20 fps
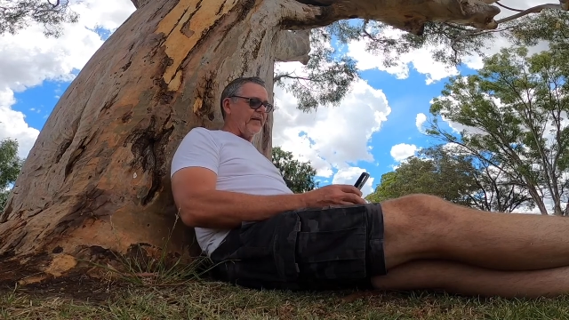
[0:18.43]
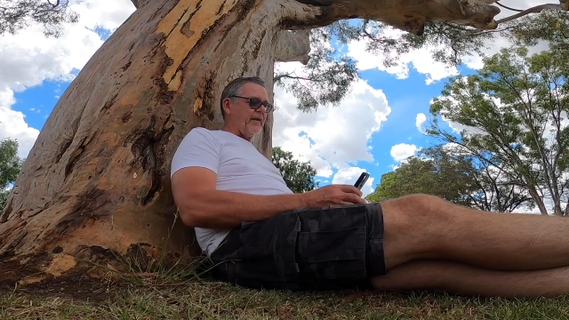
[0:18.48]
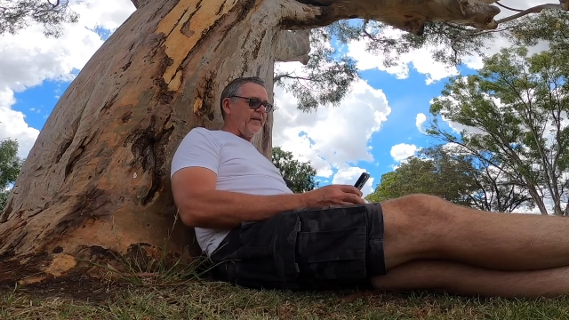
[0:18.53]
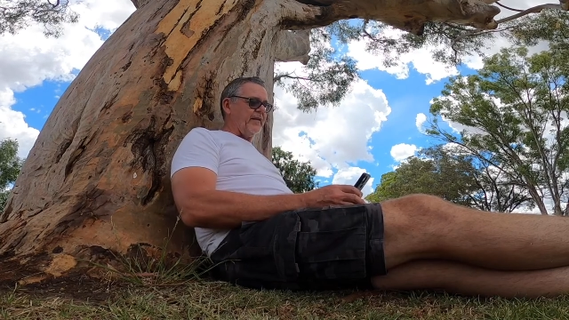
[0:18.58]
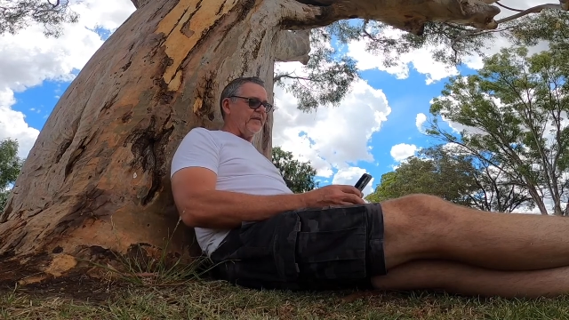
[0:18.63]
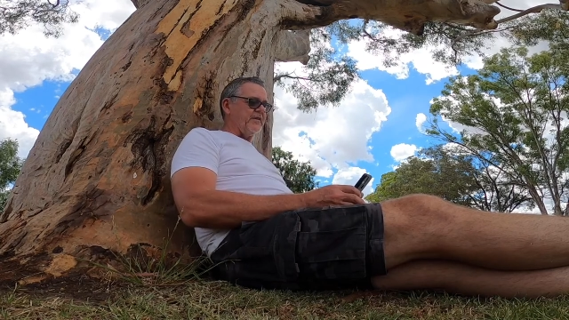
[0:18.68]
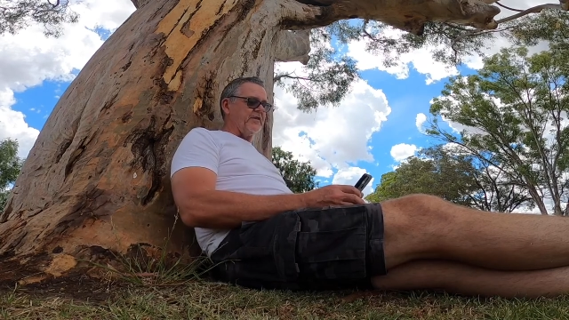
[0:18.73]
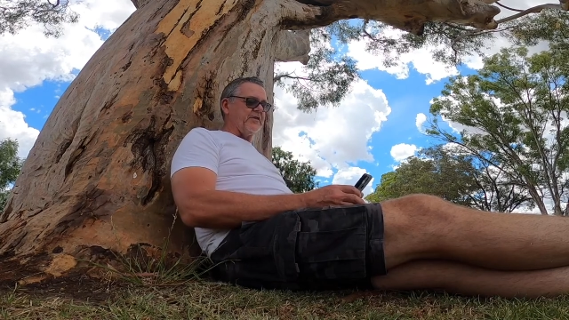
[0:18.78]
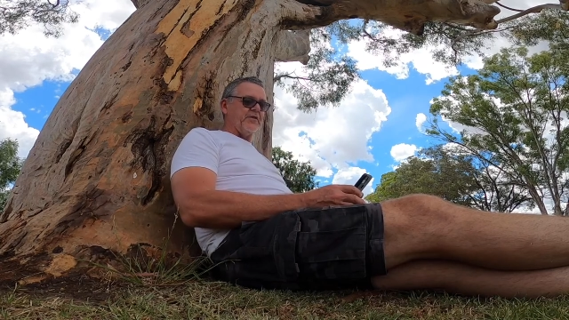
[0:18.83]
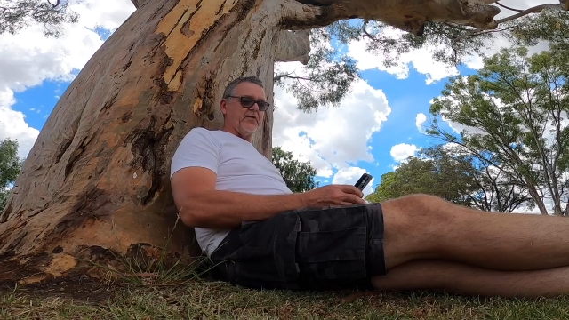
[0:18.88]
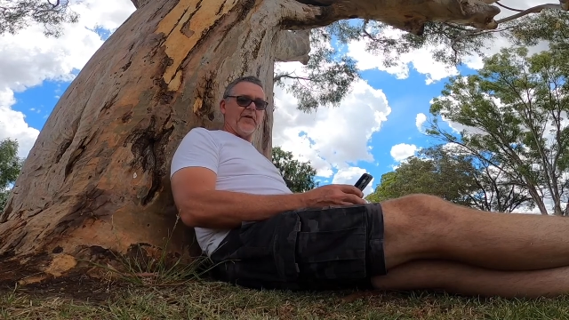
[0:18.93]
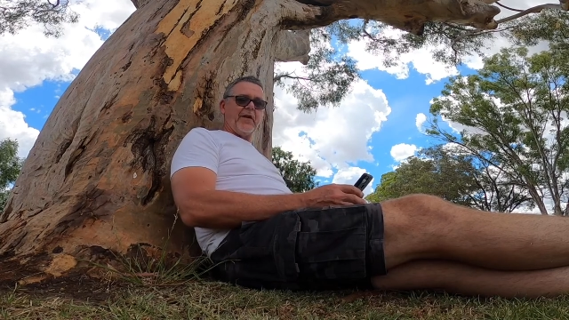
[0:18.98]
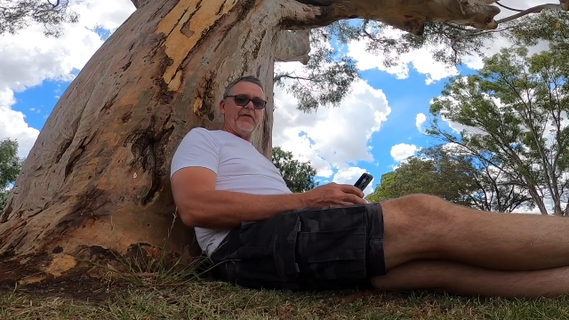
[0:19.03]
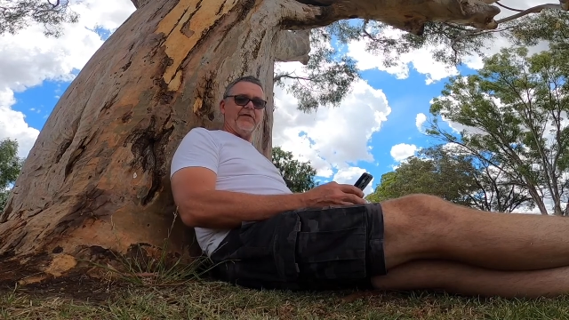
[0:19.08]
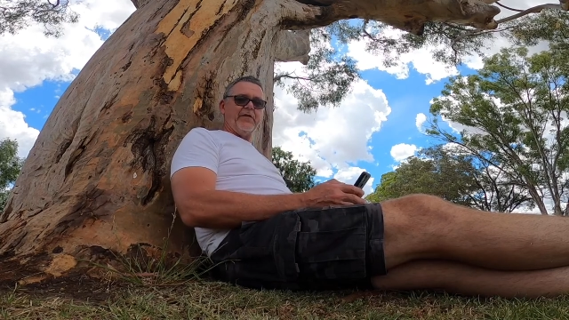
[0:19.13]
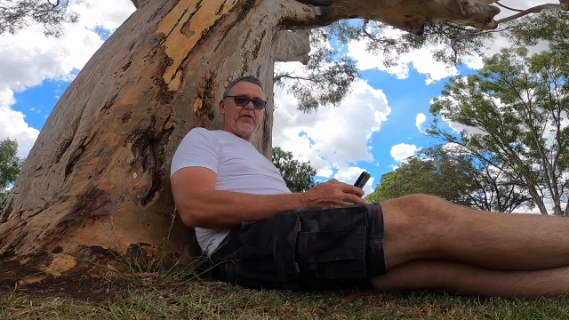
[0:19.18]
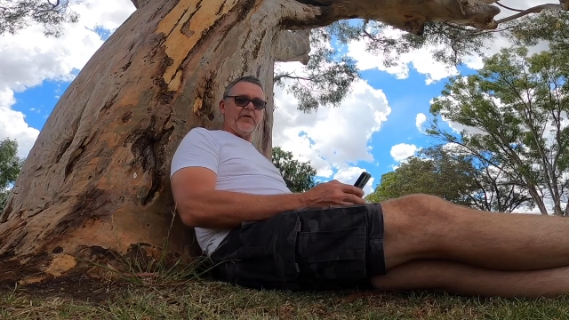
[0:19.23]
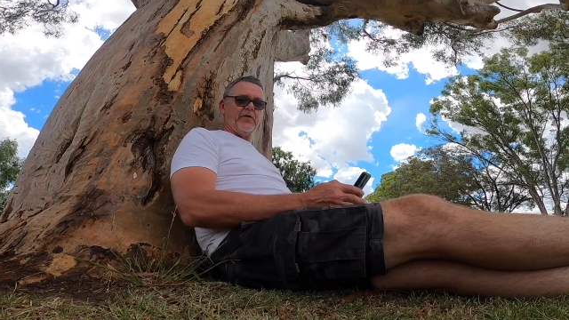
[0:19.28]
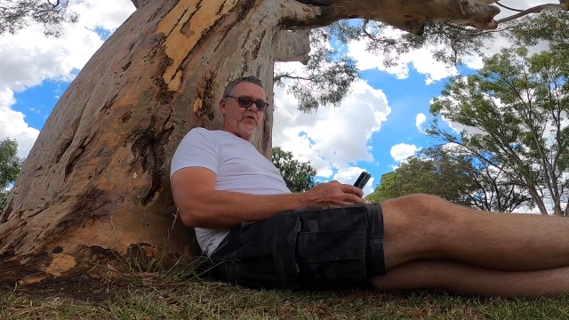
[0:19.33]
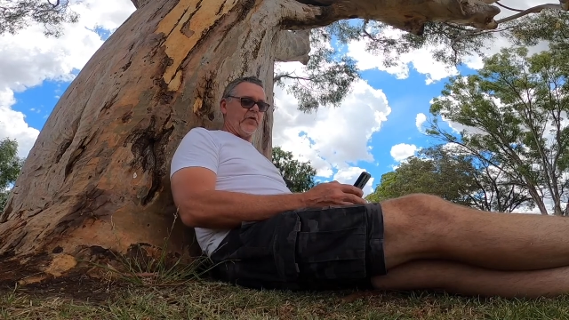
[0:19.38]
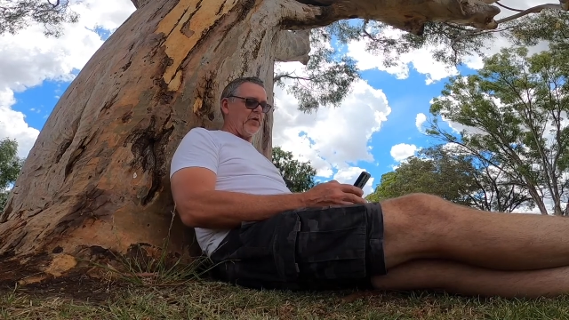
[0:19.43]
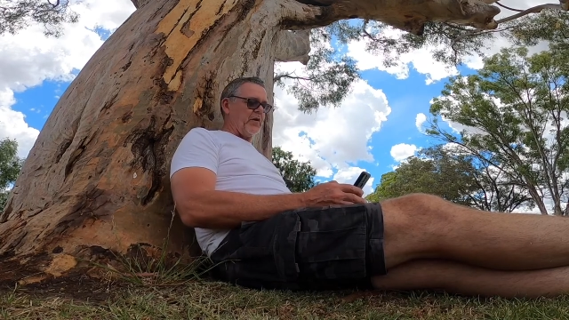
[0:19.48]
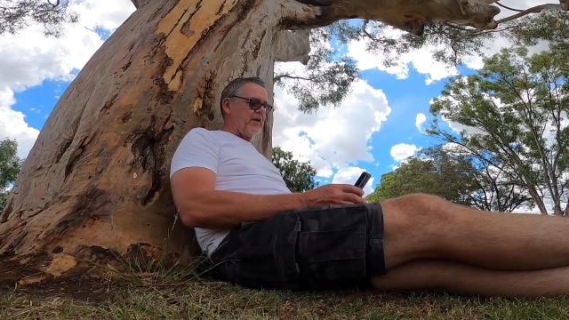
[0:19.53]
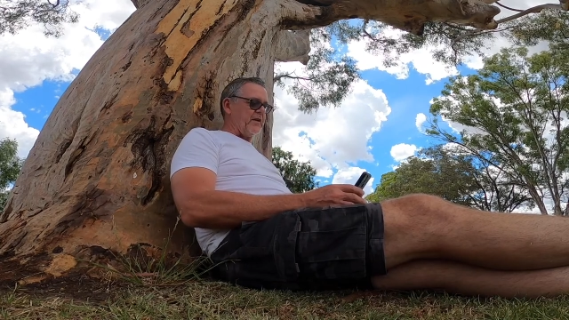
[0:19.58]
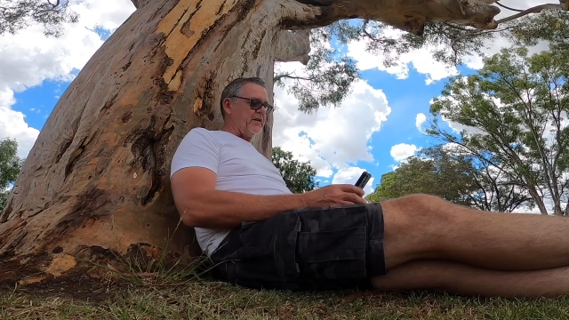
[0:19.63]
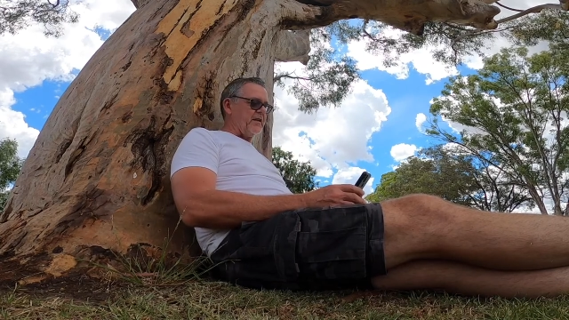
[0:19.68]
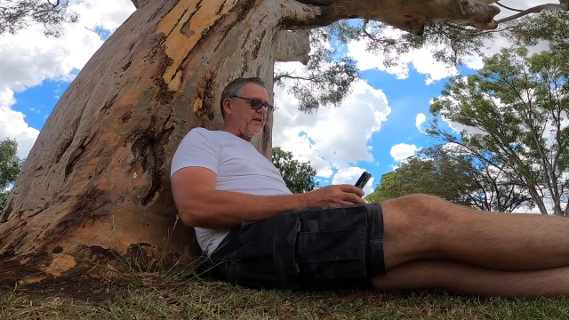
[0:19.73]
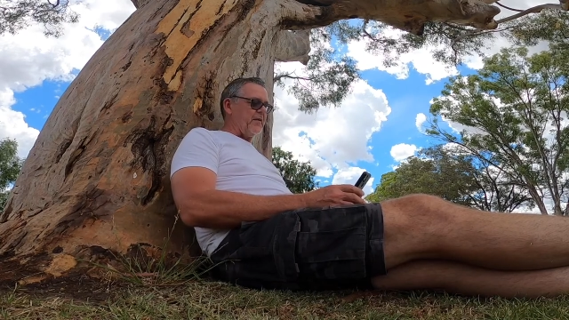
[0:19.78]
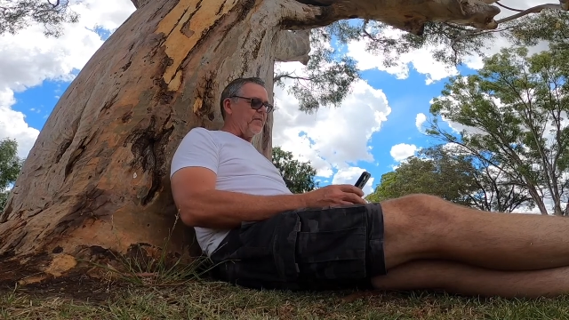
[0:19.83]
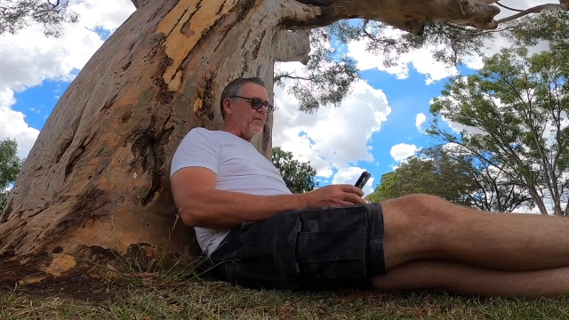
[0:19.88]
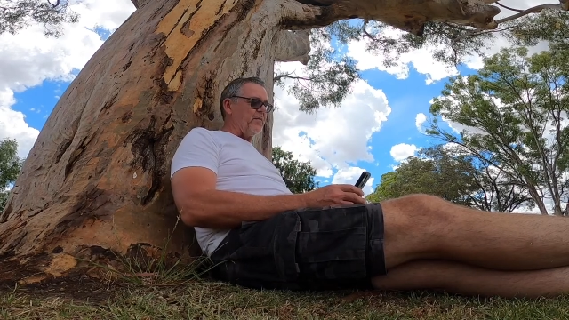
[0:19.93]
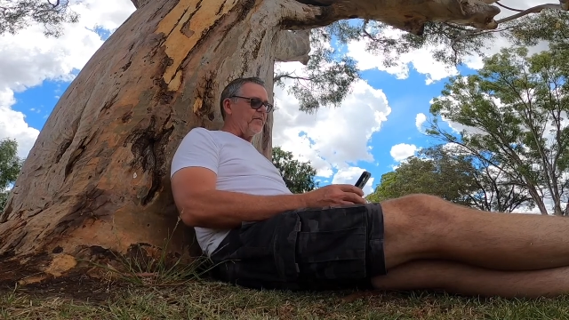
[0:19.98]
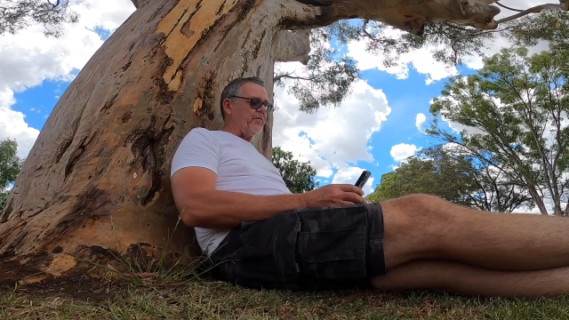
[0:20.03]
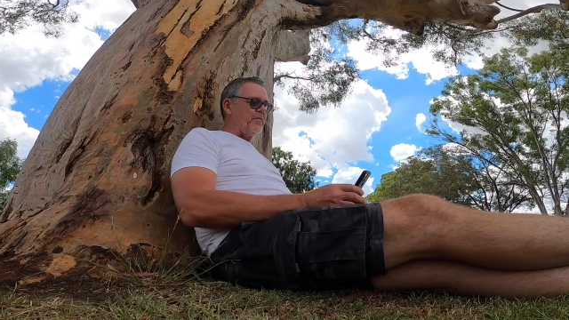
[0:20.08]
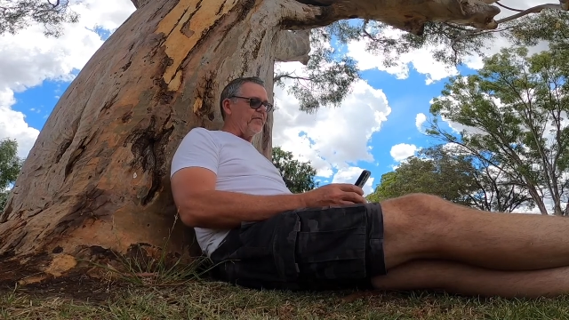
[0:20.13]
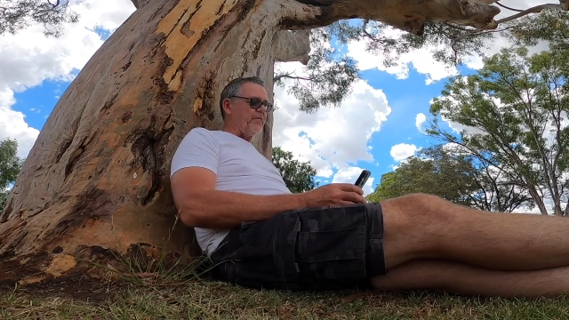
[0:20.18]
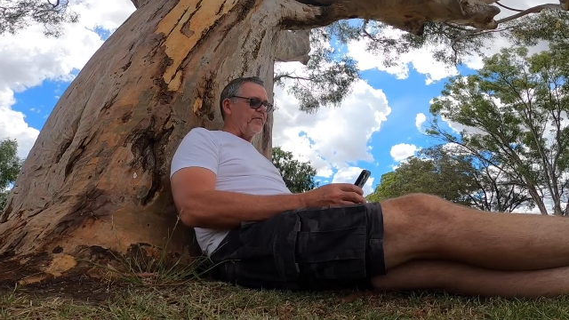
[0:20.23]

And this is Grenfell talking to him.